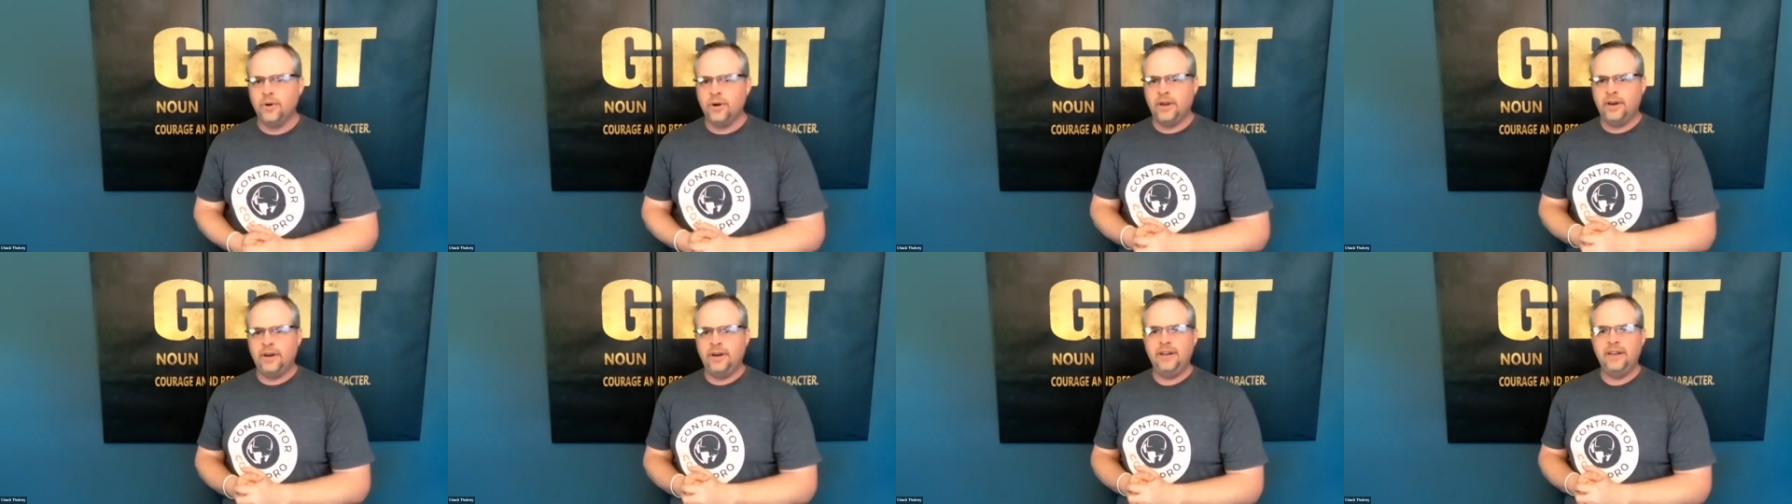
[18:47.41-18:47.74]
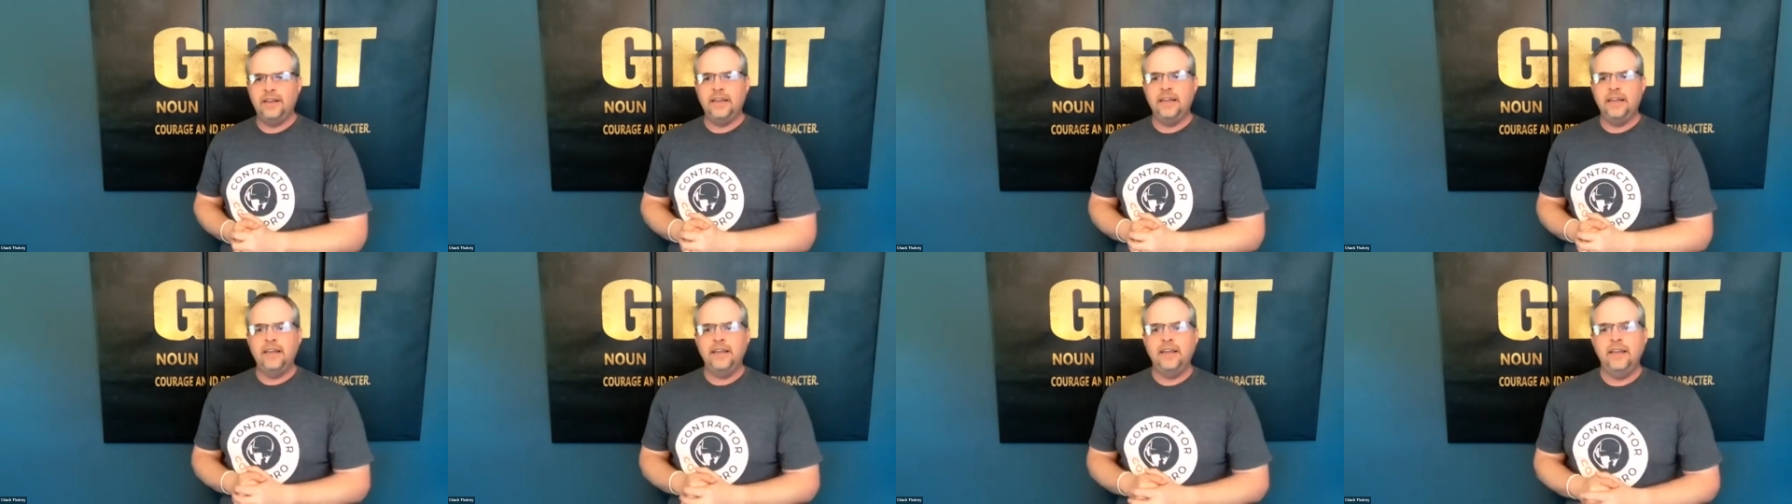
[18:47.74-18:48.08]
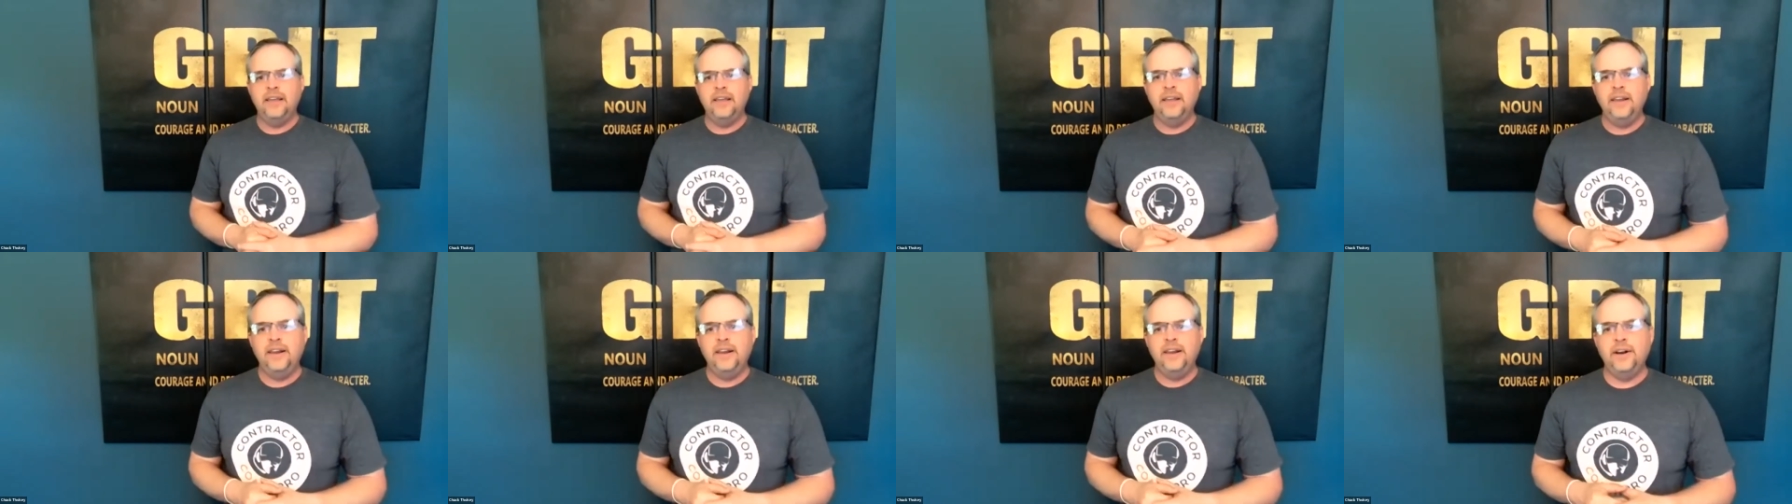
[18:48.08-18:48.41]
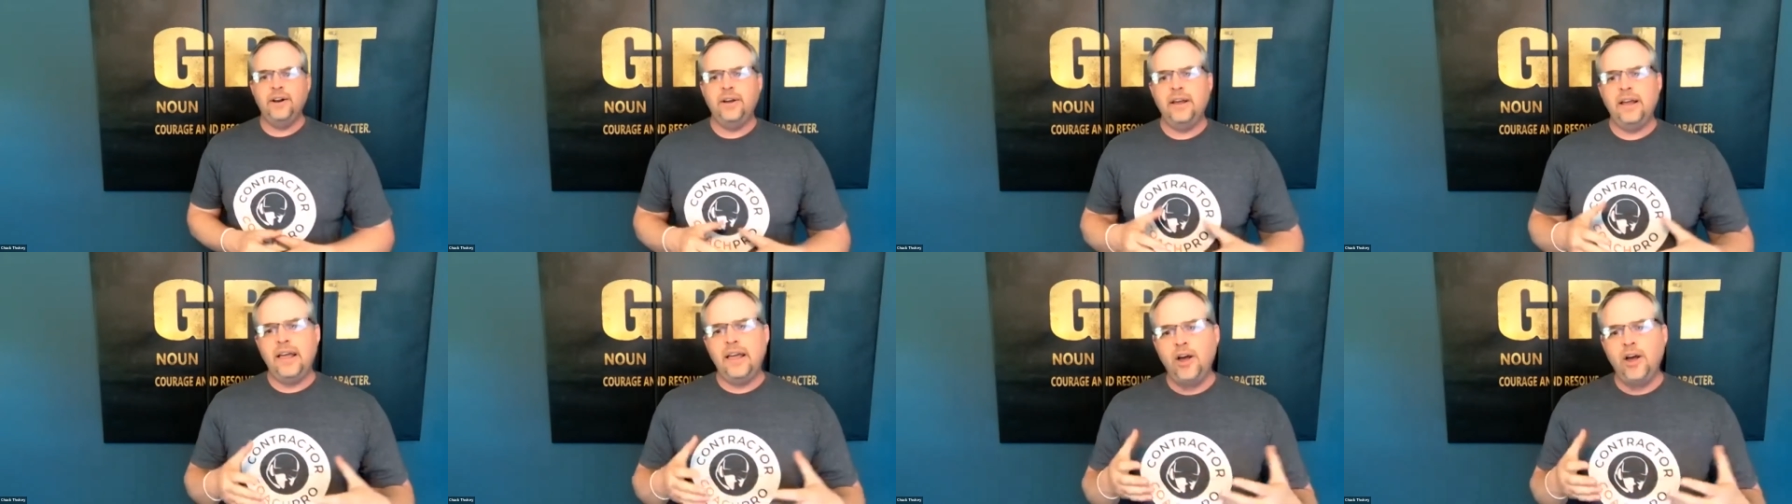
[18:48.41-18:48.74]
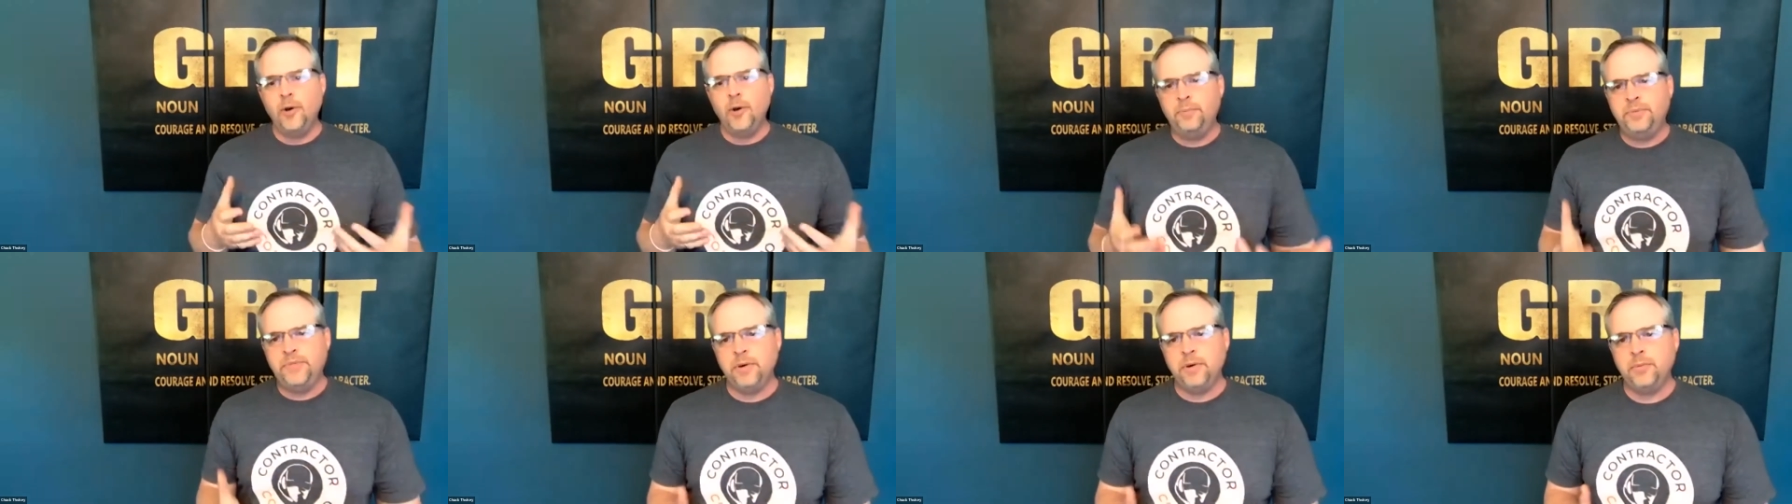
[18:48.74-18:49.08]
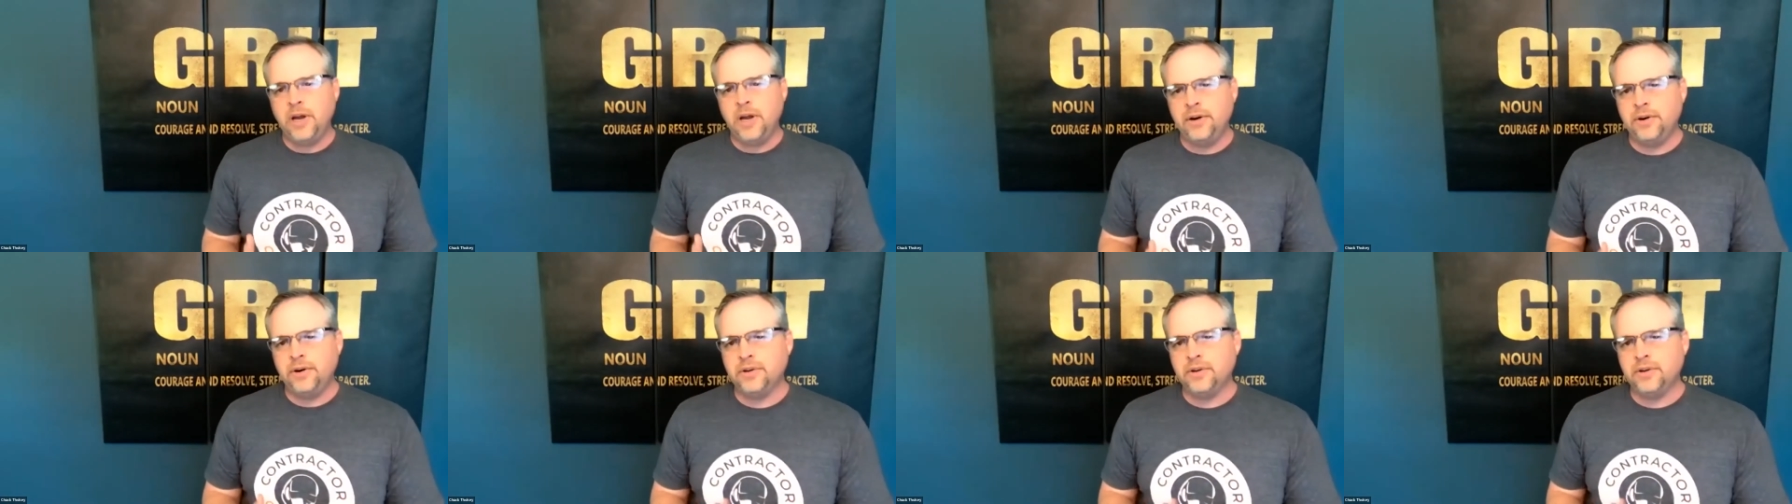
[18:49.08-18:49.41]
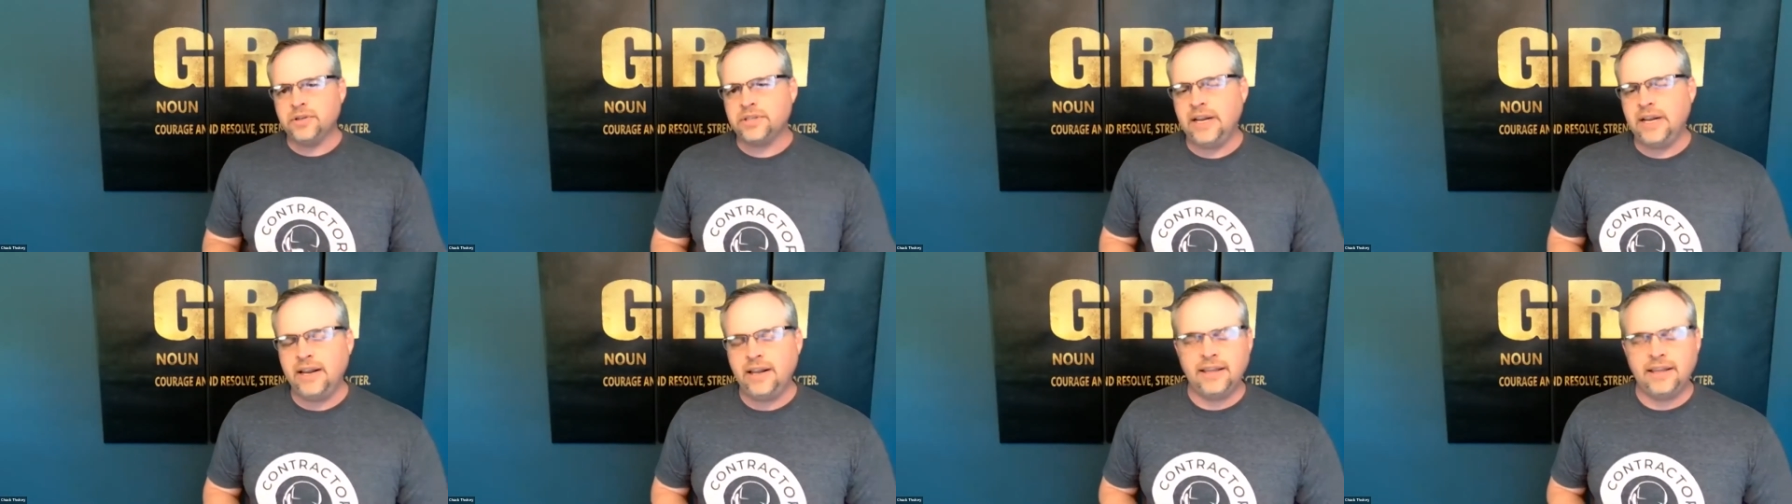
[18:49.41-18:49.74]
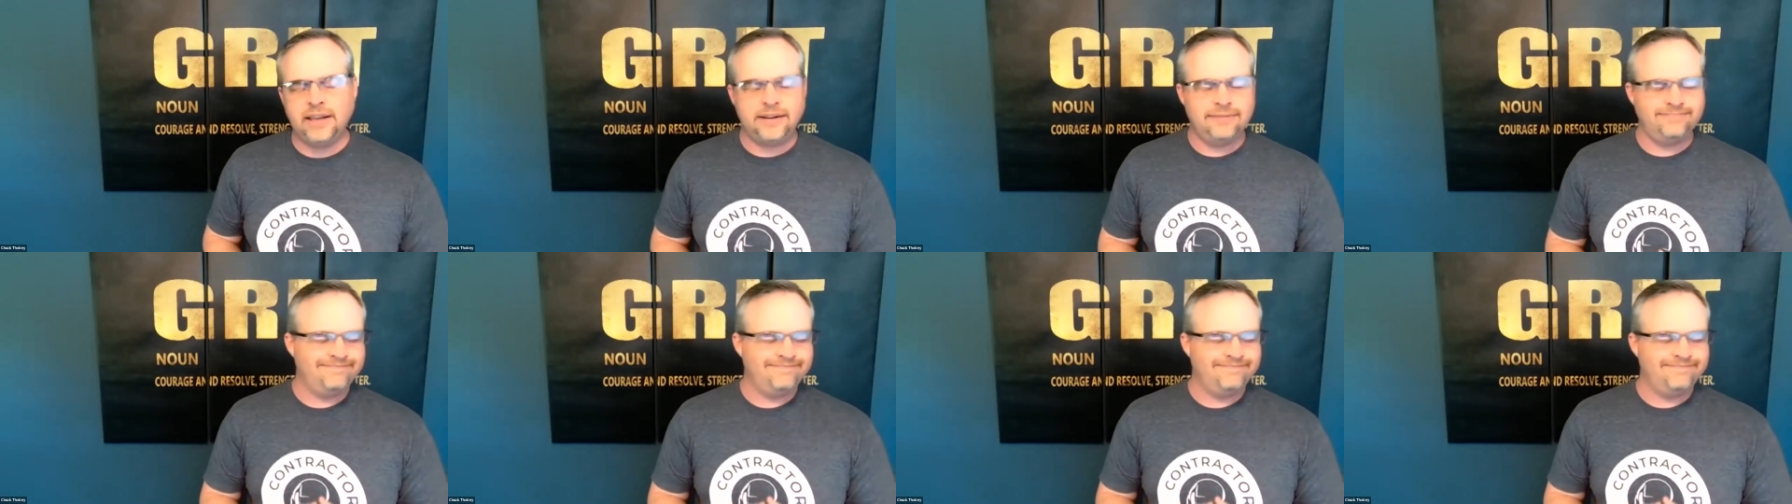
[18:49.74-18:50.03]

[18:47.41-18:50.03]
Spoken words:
one, help them understand that,